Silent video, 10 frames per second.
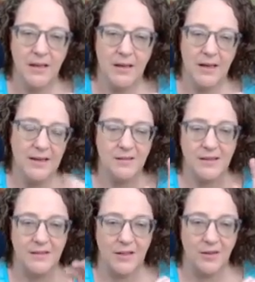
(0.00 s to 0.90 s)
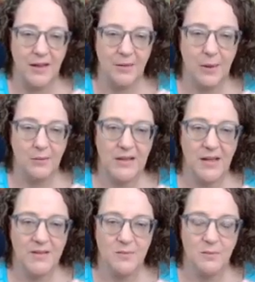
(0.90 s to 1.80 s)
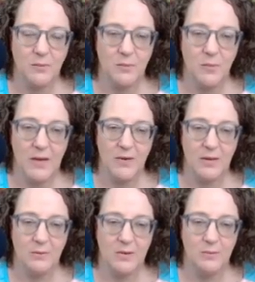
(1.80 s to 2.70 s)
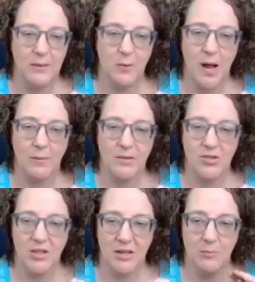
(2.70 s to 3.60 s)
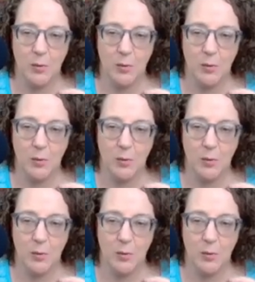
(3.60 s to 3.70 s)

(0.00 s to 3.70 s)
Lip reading: I don't even know how I would guess whether it would be Rob or Janine,